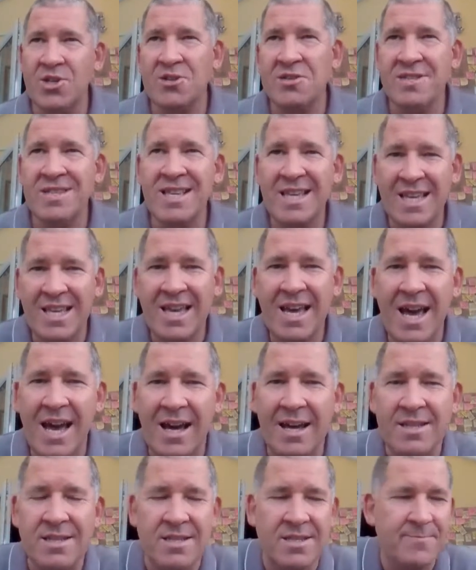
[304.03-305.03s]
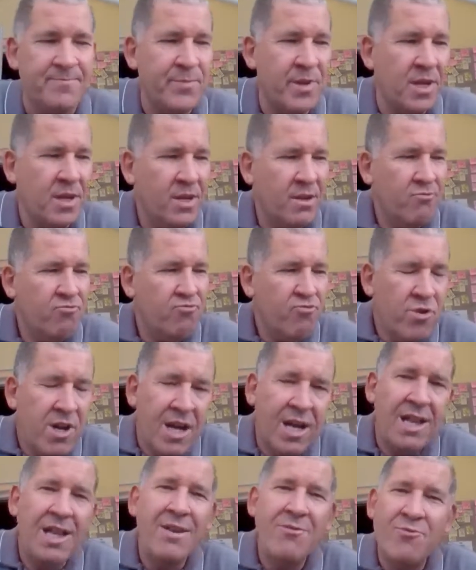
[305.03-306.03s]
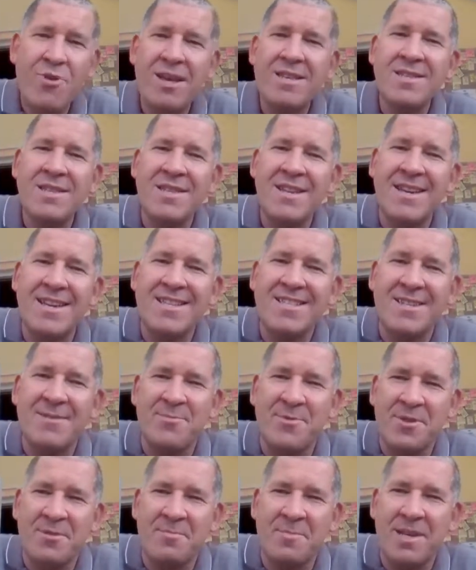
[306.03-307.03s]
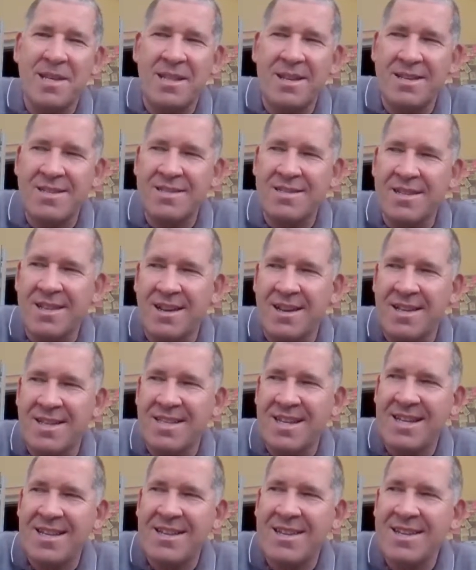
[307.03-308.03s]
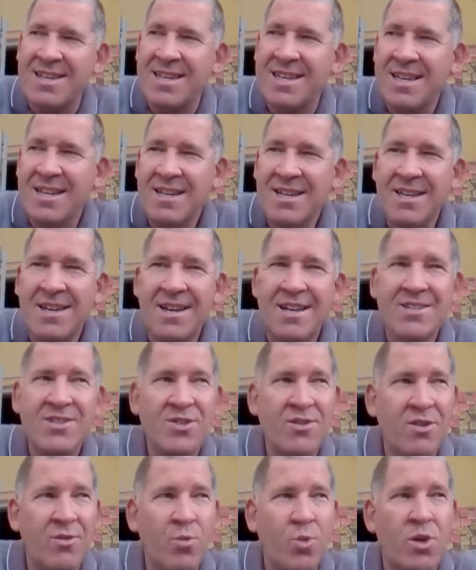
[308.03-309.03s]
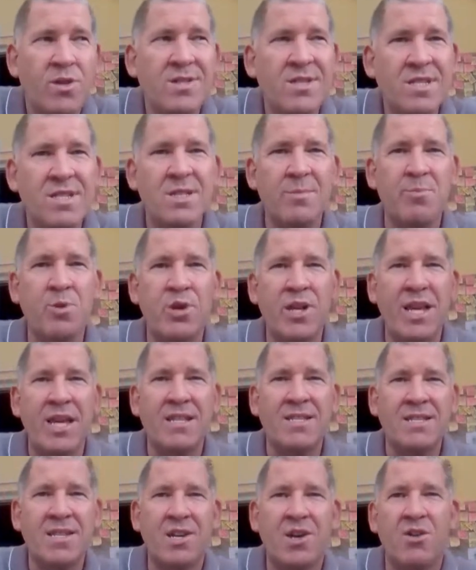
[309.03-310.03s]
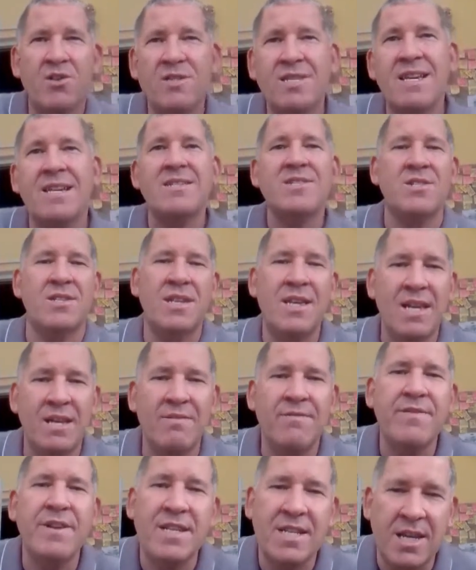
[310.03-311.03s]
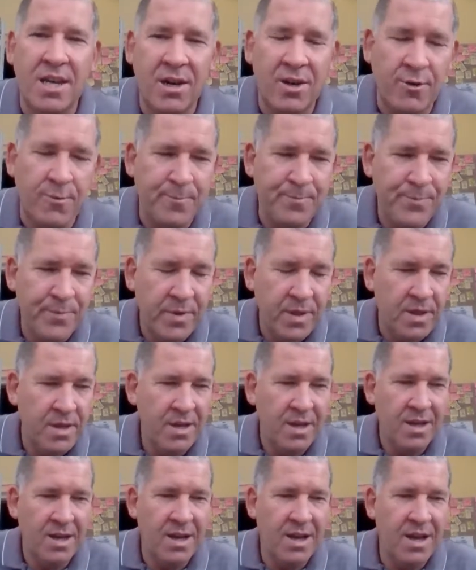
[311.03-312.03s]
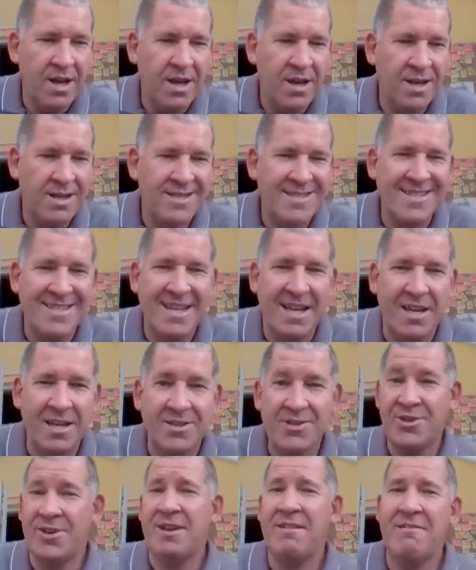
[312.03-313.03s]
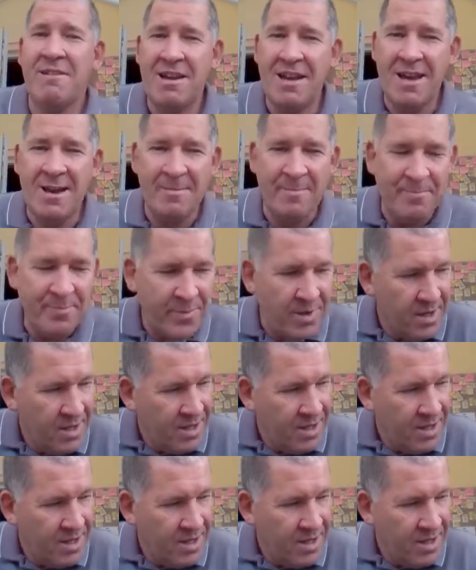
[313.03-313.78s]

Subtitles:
doesn't get," really resonated with me last night, and I sort of wanted to put it into context in video today. So here I am.